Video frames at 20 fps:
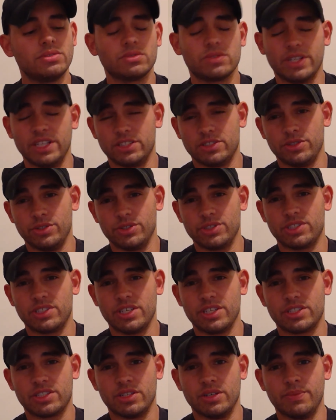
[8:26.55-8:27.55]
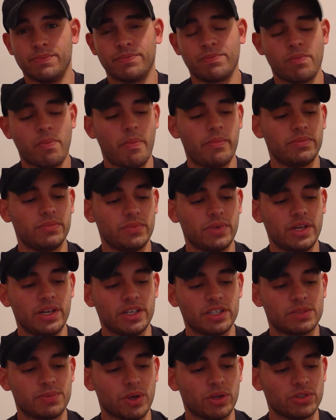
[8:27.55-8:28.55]
gets in your system, and
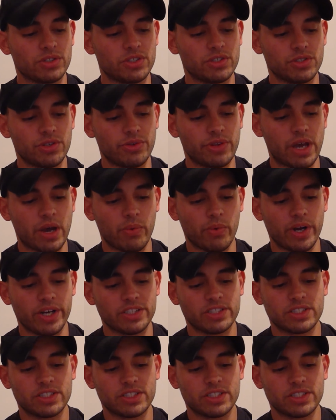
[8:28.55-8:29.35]
exposes you that way.